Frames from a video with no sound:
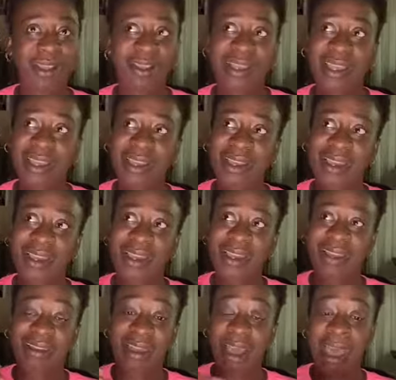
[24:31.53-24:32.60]
like,
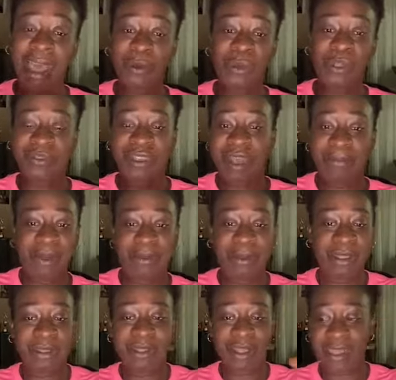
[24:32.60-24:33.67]
I would have thought maybe
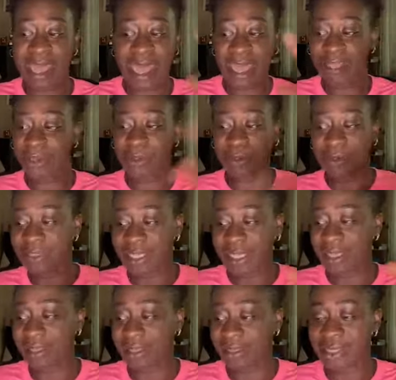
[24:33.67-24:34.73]
they had it holding like
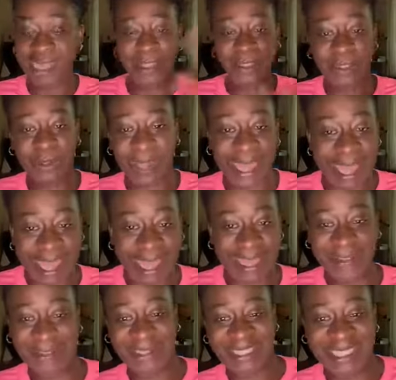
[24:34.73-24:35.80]
a dinosaur
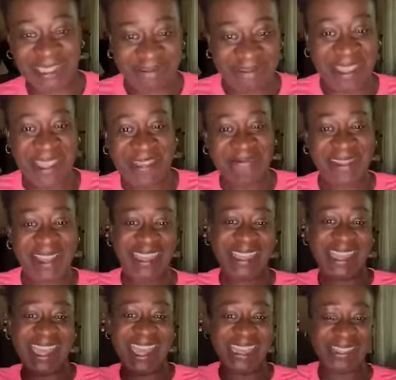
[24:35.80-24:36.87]
egg or something, but
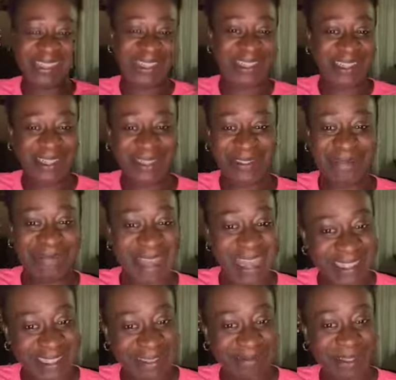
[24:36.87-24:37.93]
they had to turn into a
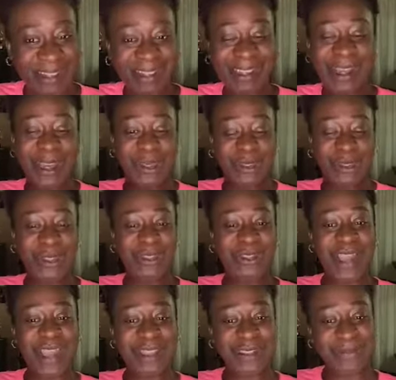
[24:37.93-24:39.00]
basketball. So they're
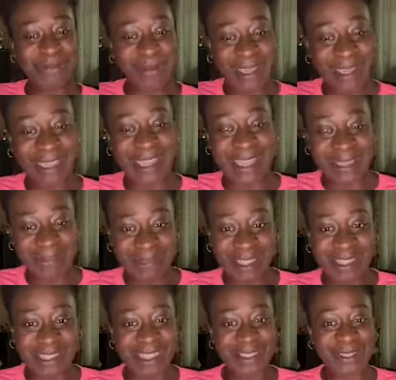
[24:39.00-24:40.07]
trying to bring an
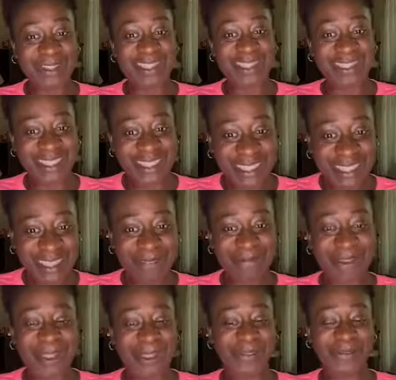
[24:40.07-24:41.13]
image as to the city and being the